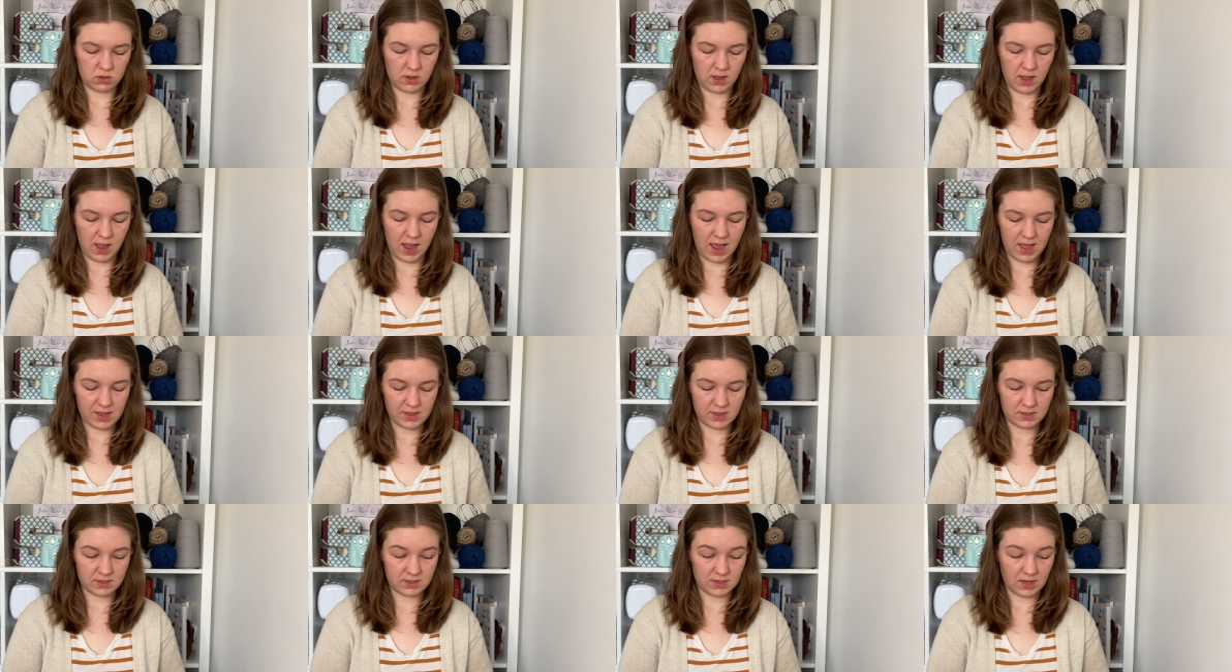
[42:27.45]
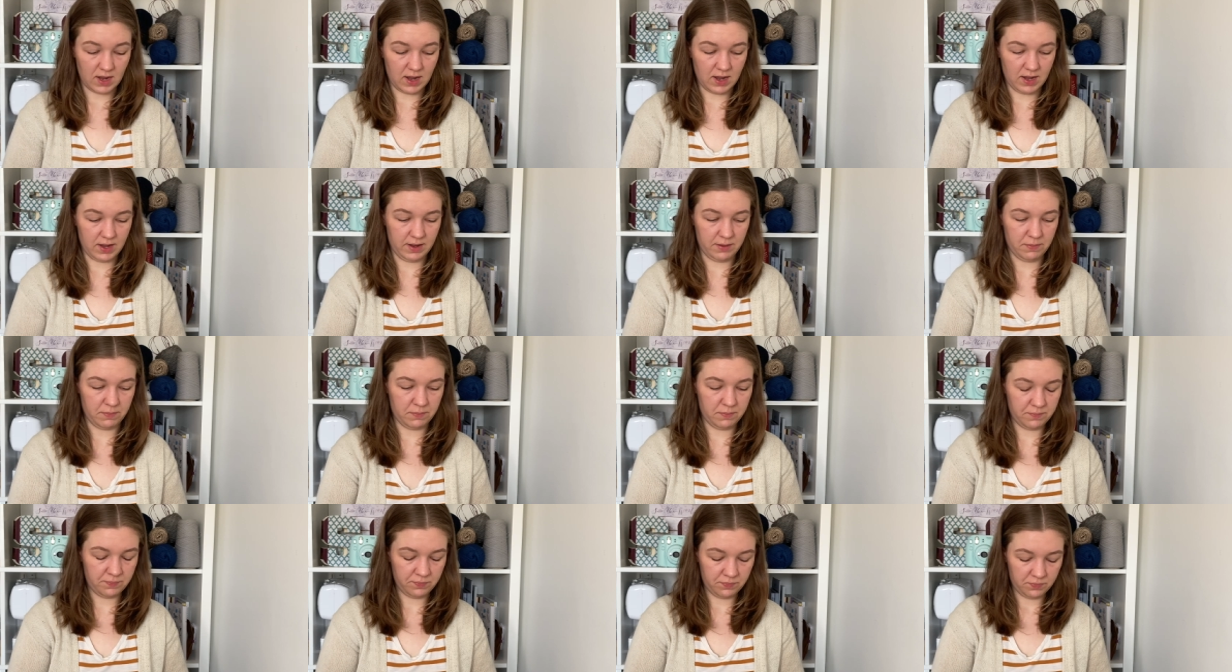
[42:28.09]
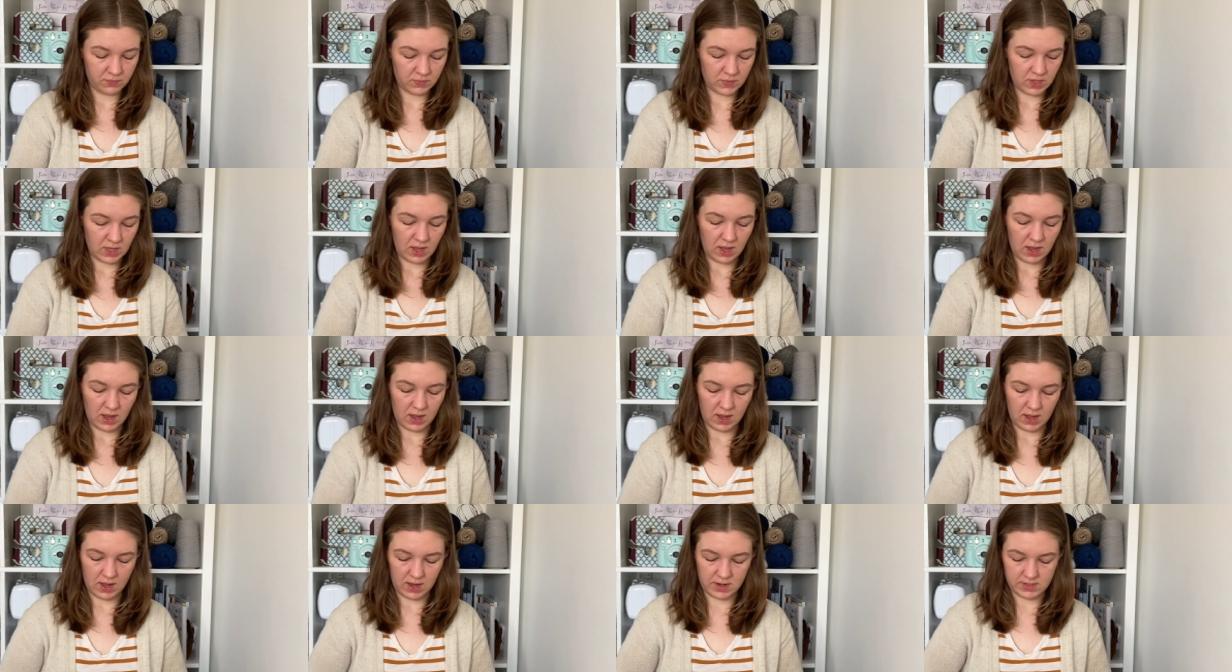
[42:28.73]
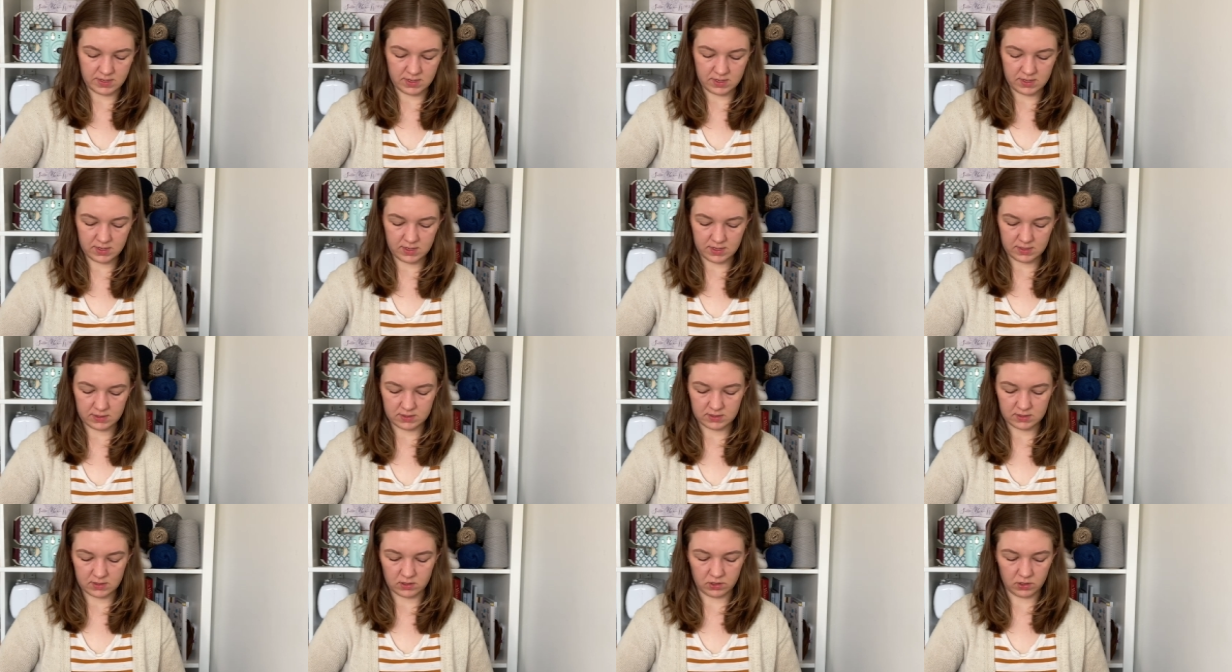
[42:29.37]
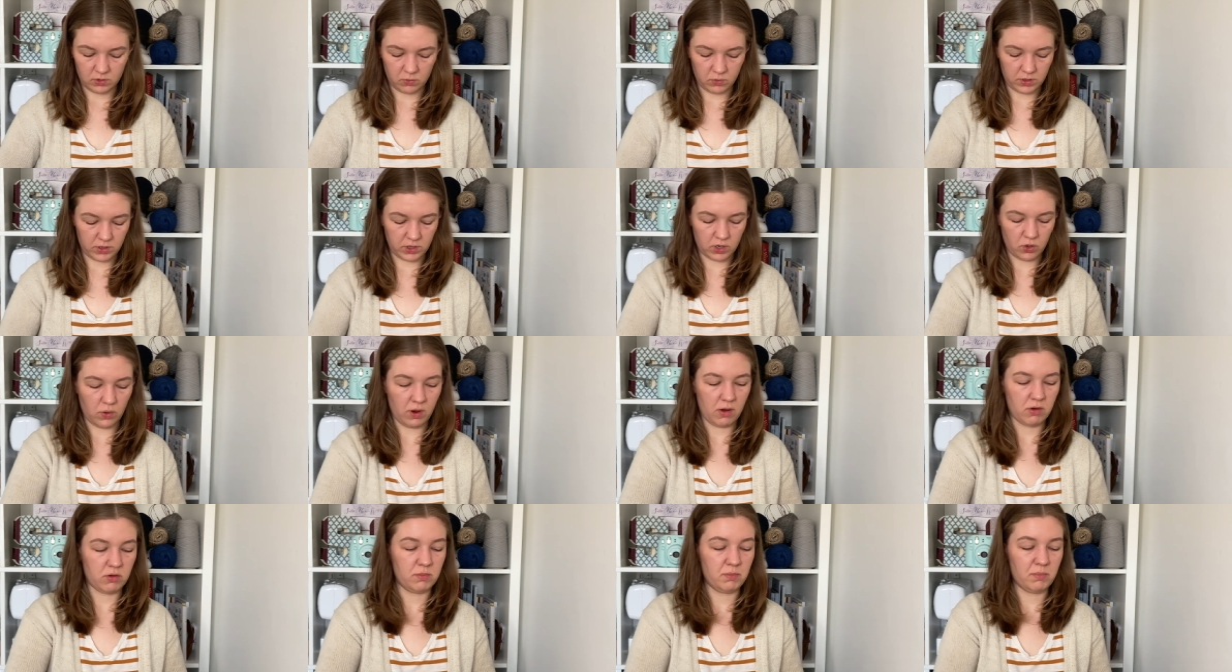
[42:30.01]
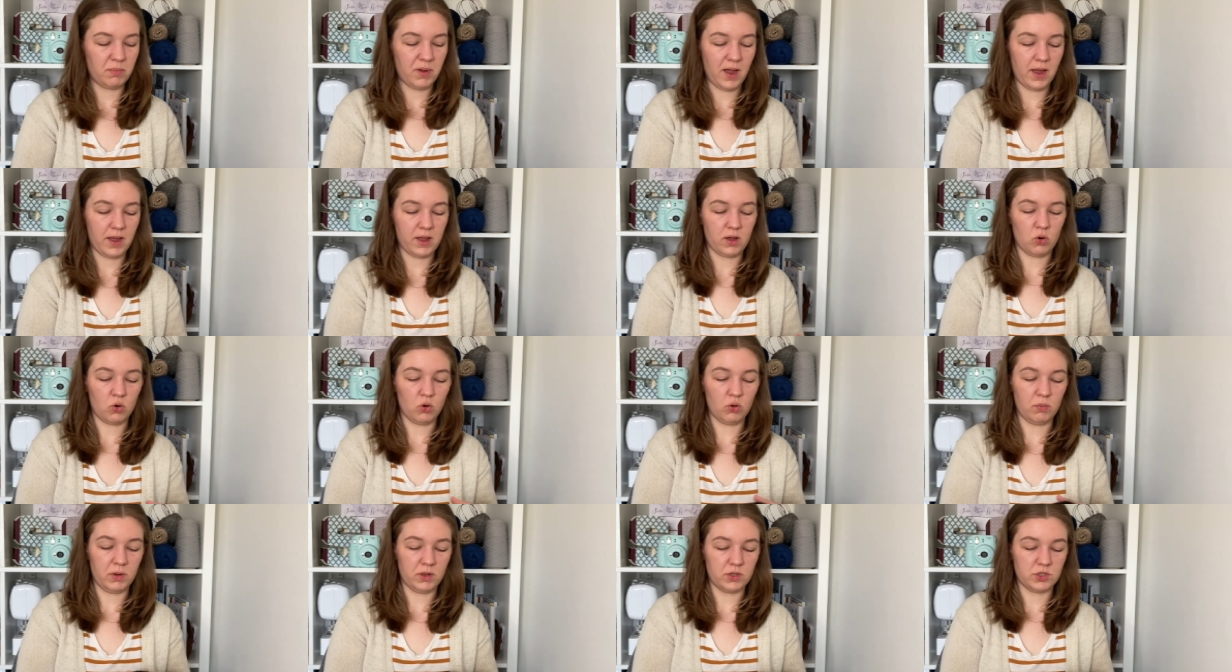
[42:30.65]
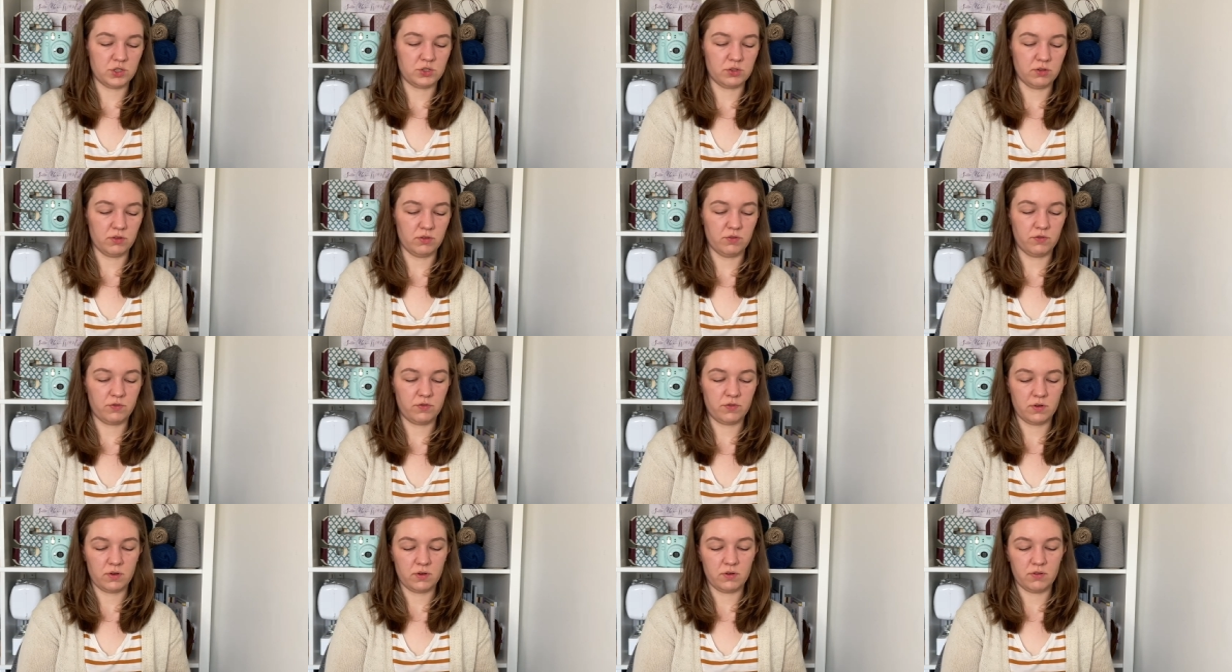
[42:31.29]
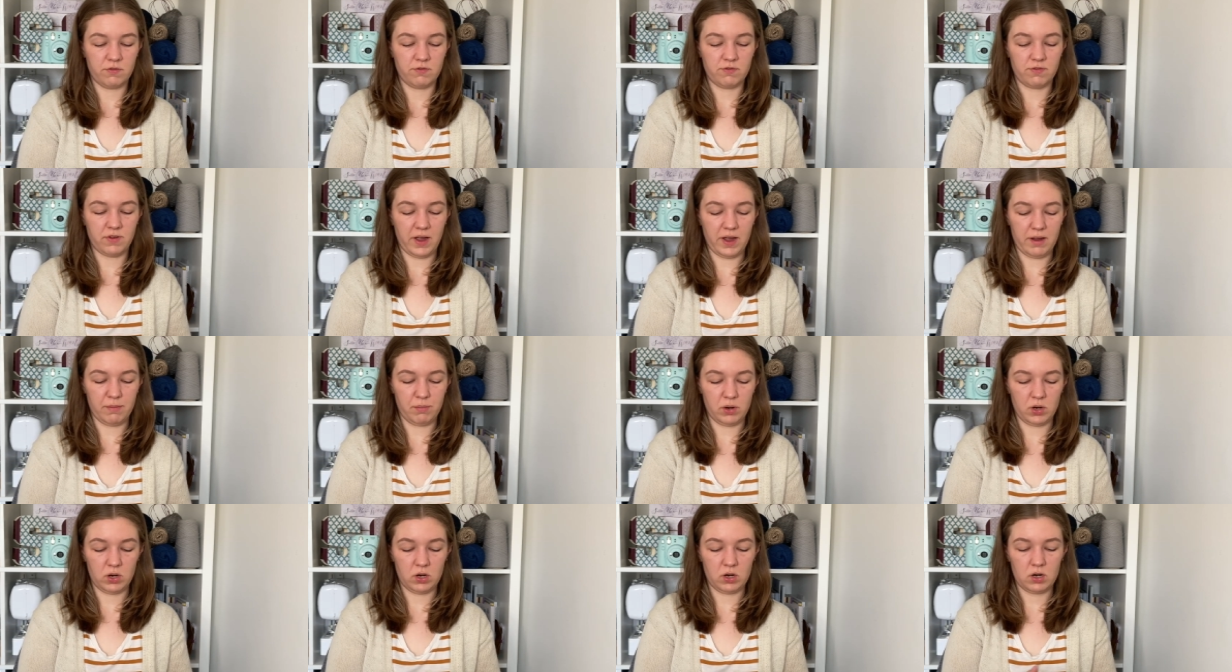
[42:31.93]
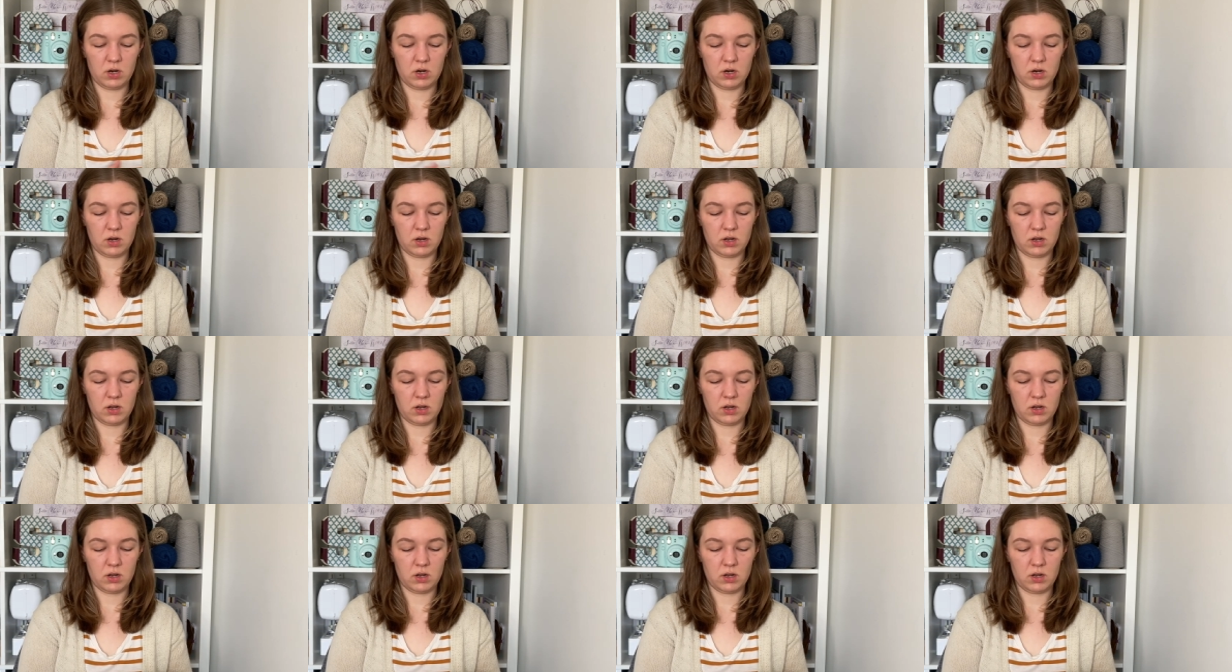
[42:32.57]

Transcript: At the time, I didn't necessarily want to go out and buy a whole bunch of fiber